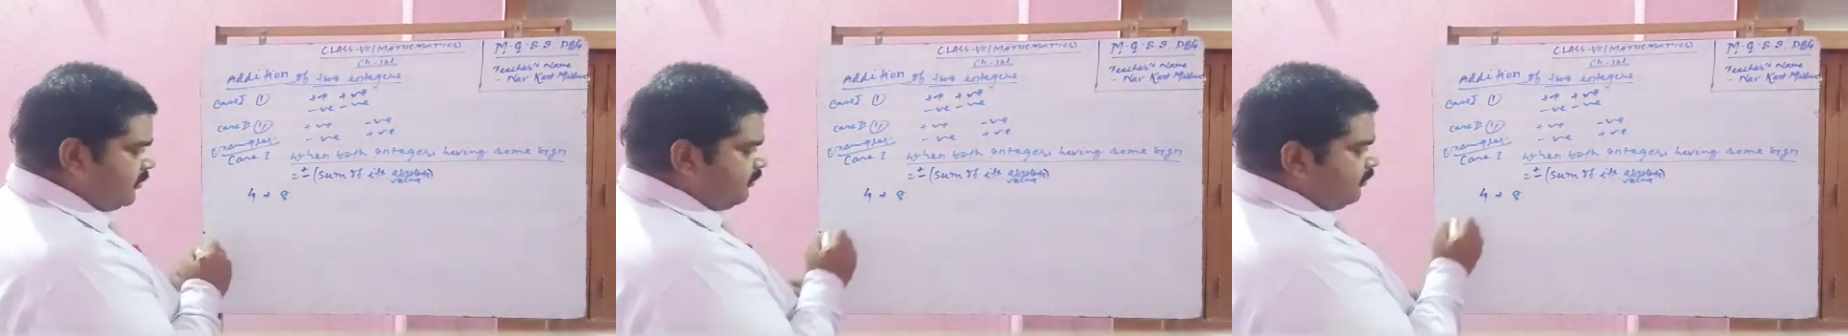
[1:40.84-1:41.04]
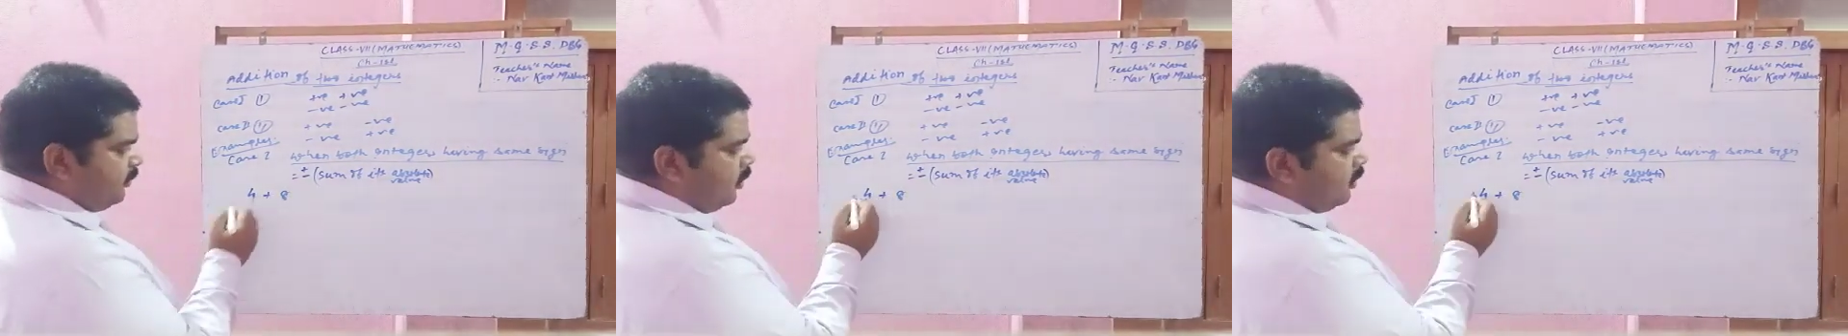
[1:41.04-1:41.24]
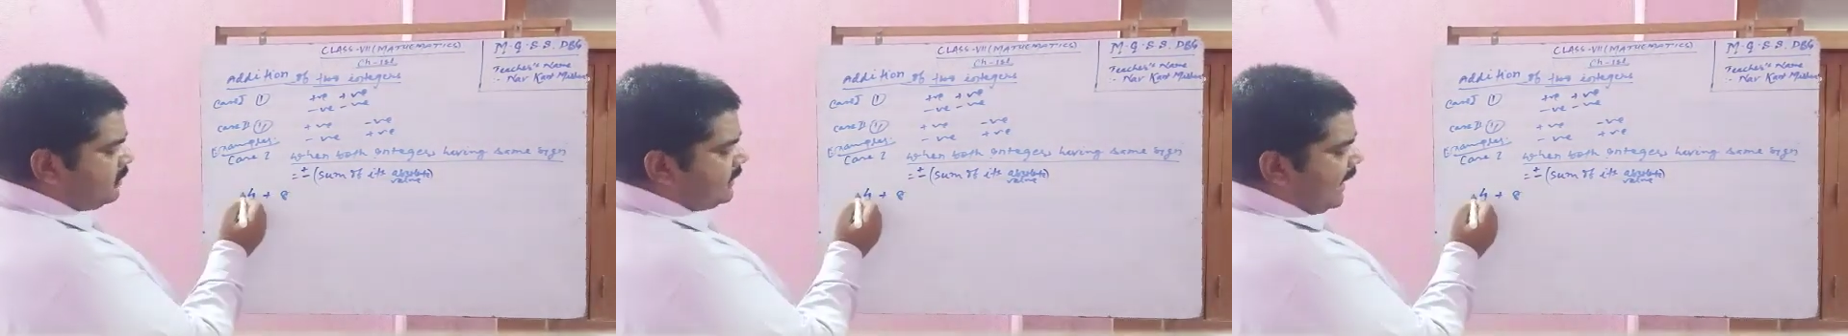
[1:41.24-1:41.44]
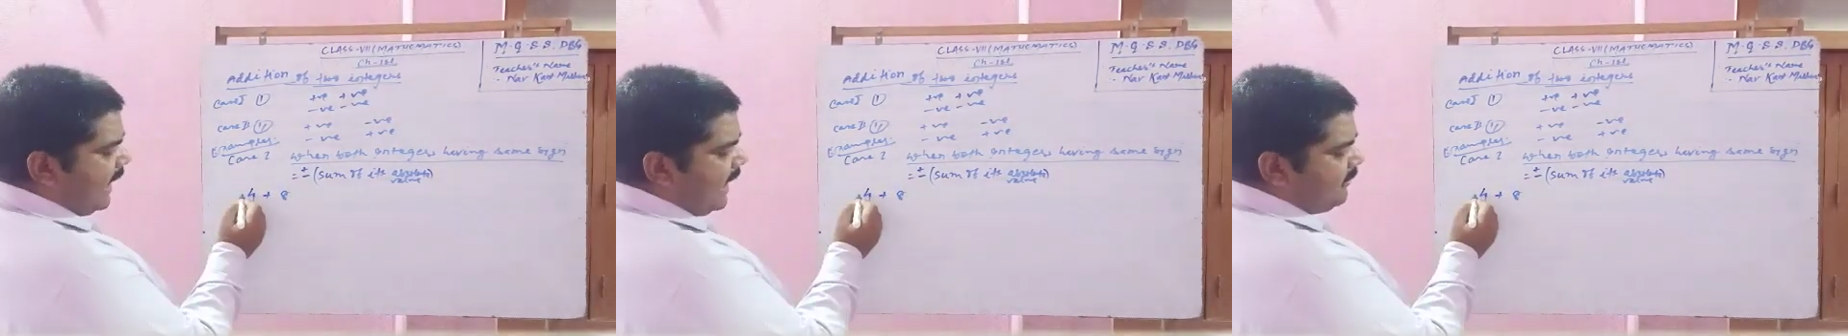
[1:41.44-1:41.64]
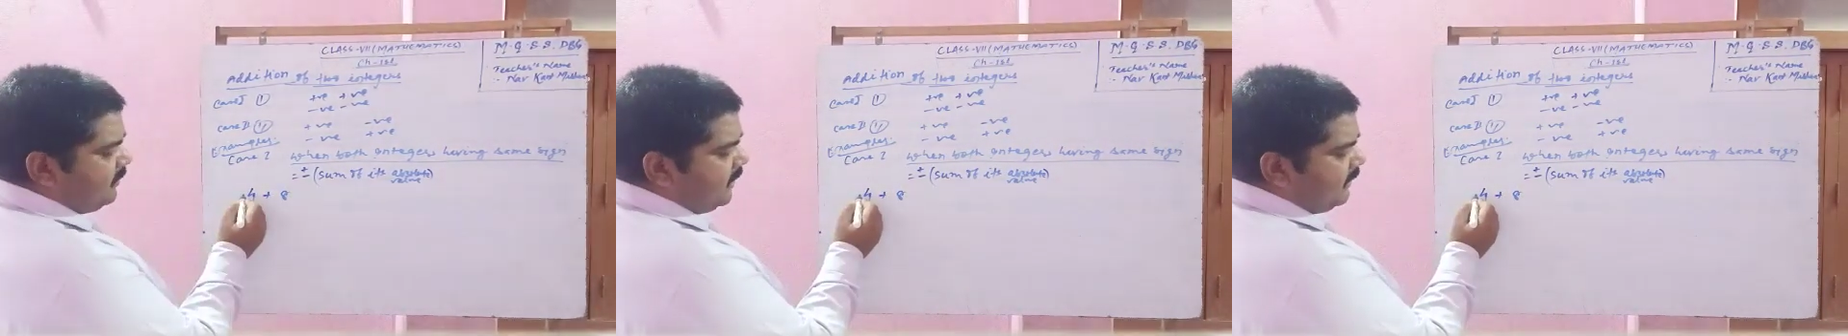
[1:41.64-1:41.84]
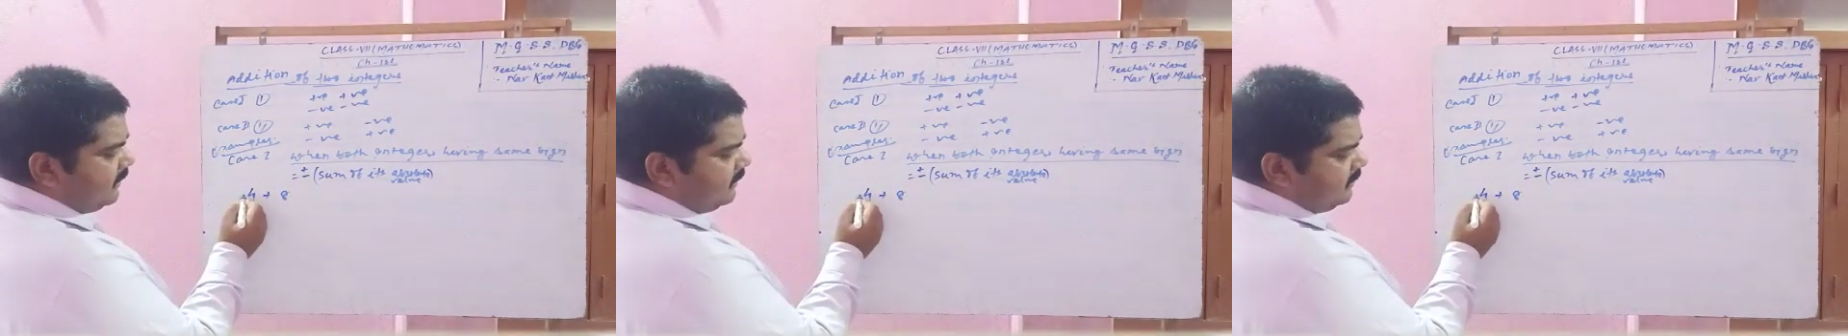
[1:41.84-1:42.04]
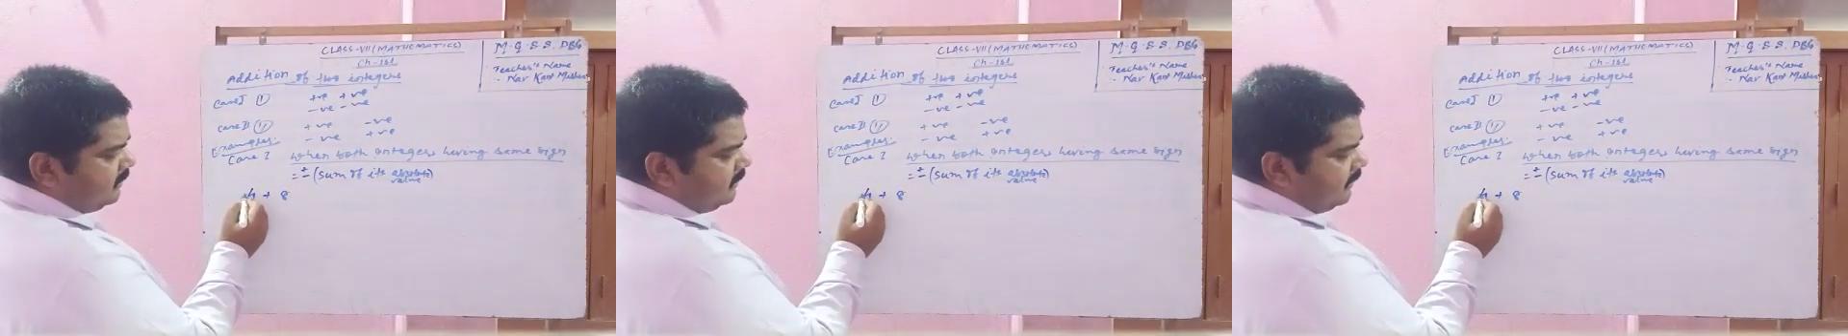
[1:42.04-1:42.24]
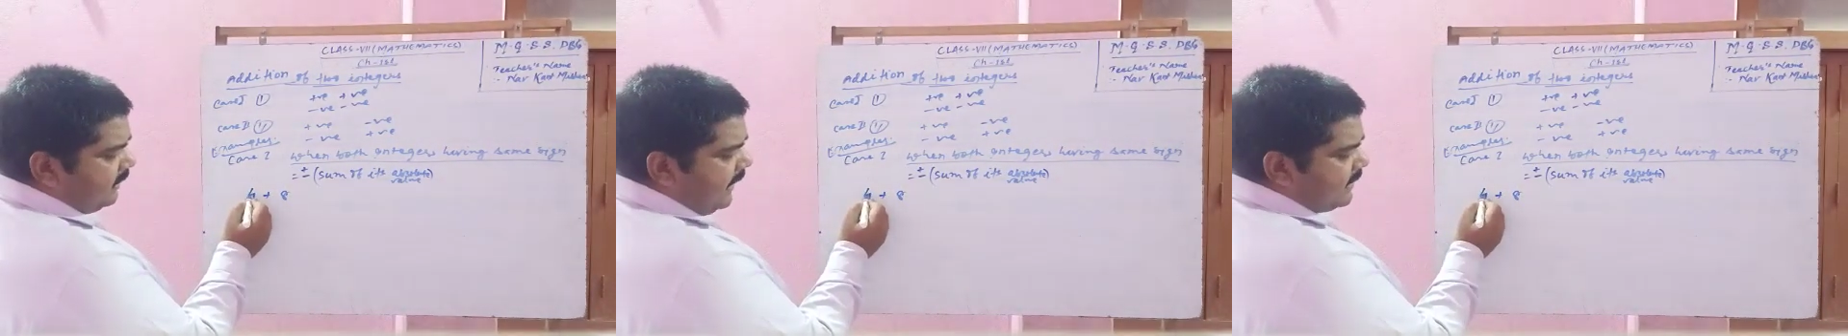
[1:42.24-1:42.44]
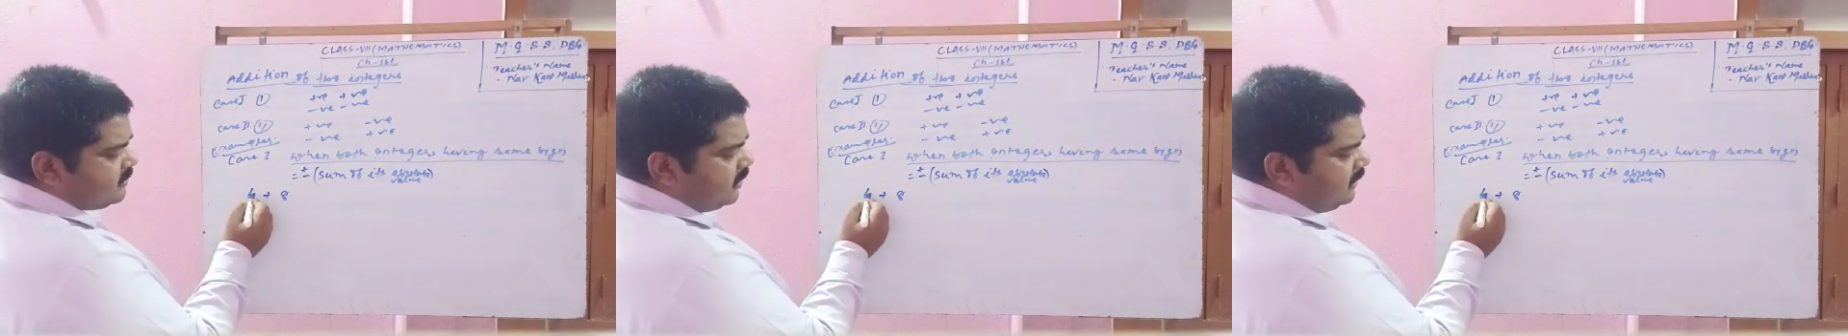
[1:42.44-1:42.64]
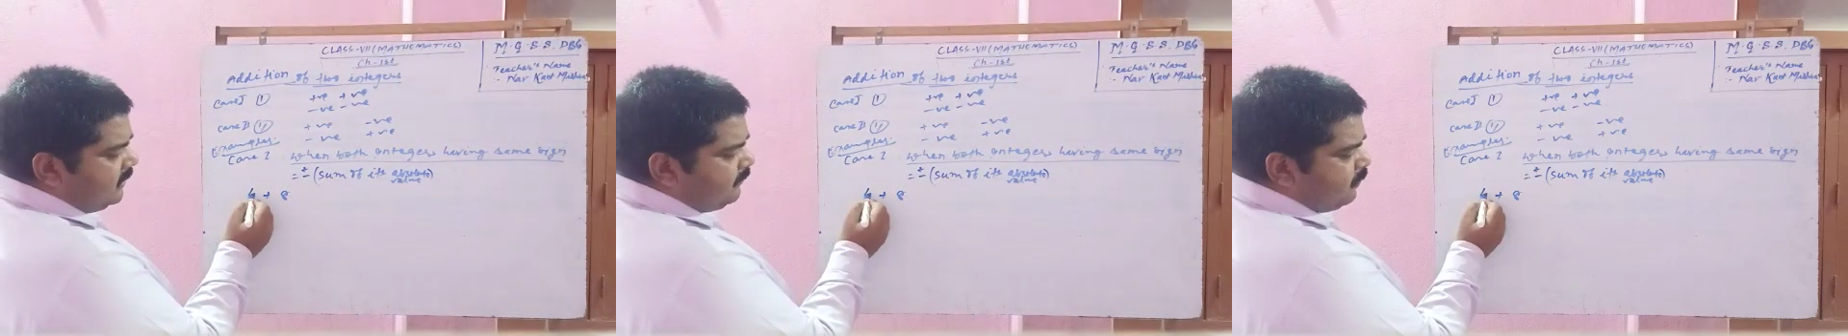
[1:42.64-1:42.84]
both having,
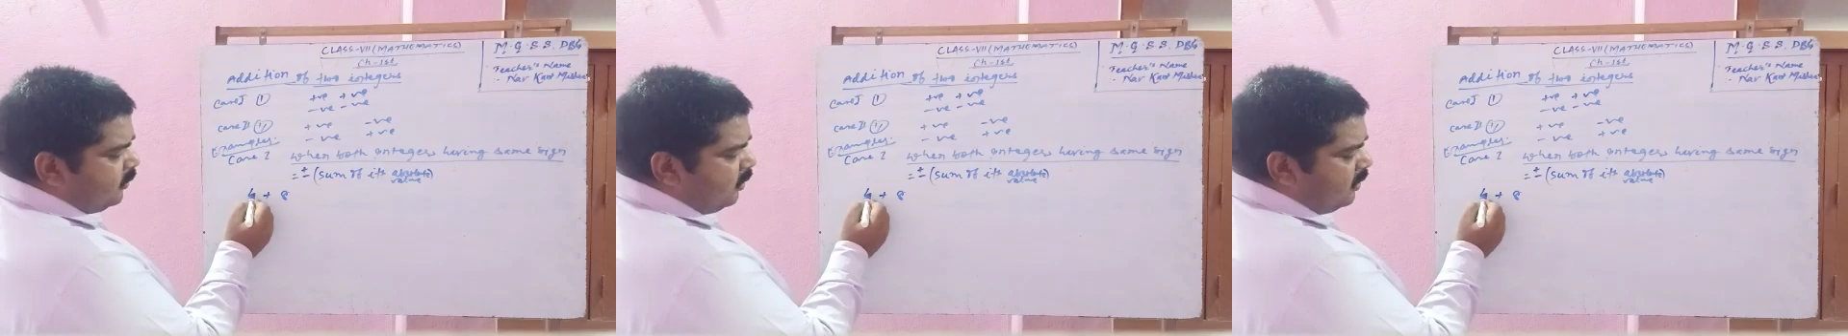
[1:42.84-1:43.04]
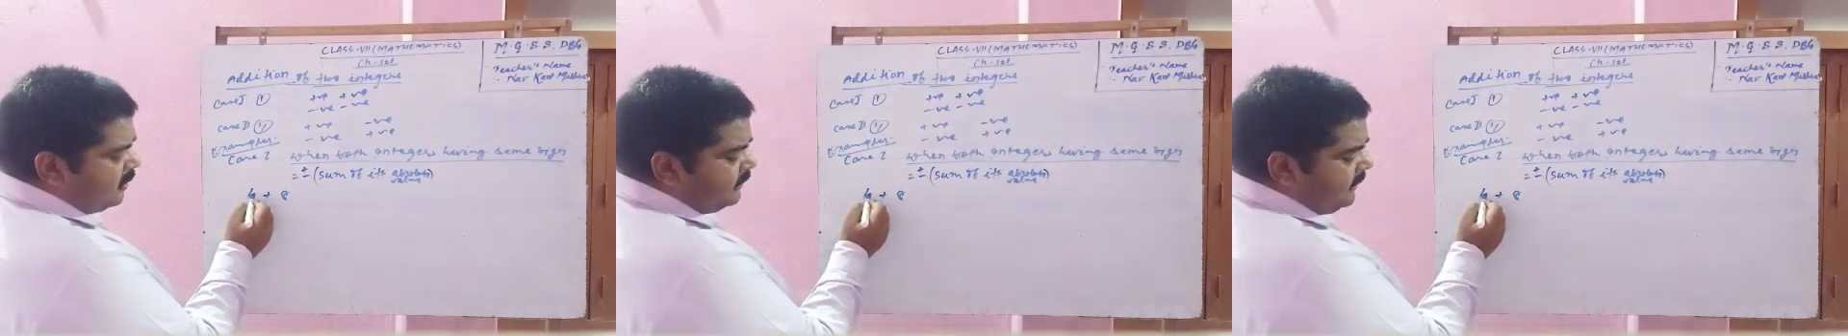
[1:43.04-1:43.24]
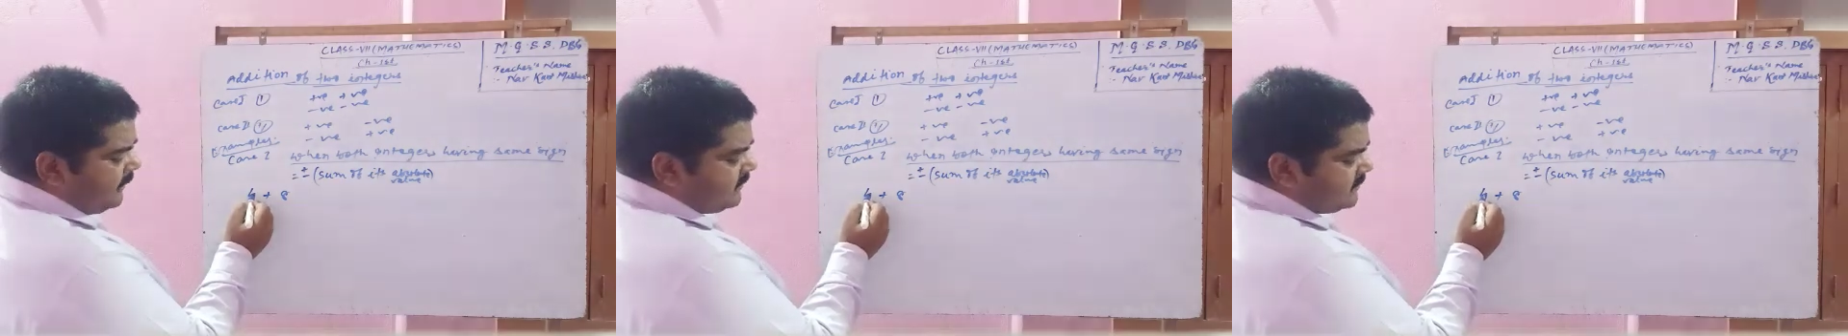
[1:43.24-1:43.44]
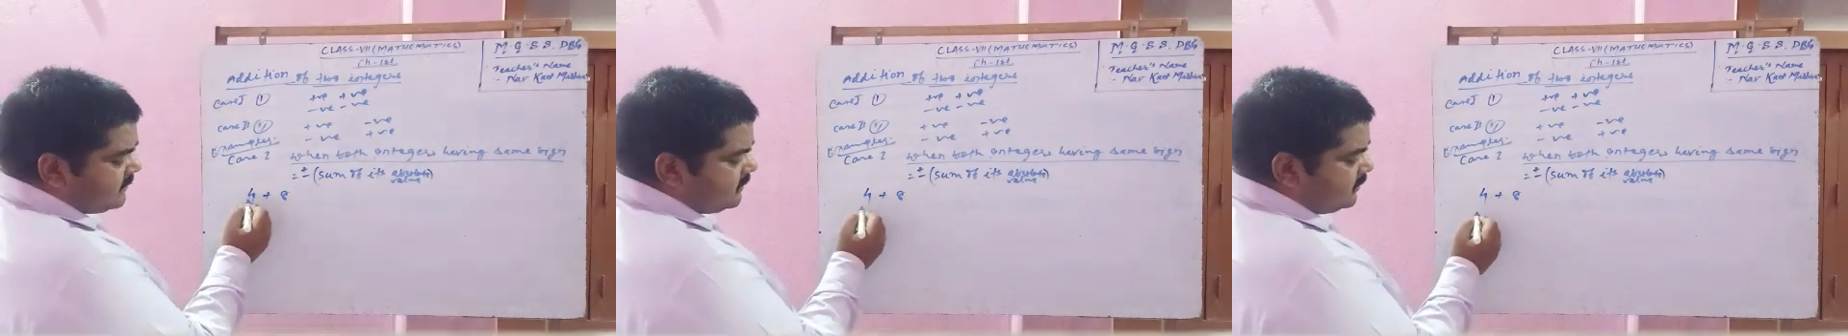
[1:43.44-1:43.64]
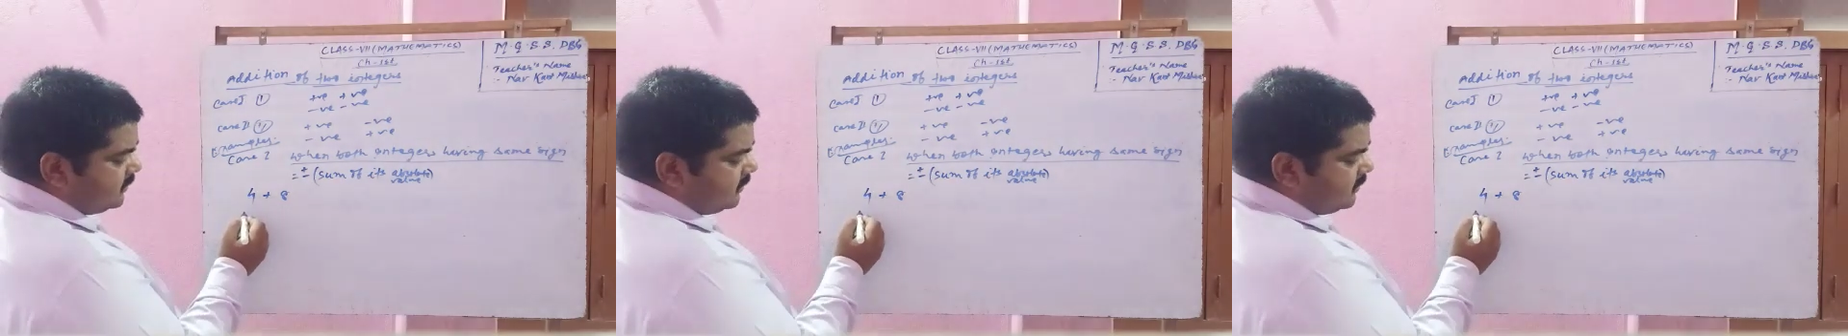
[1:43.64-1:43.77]
actually 4 means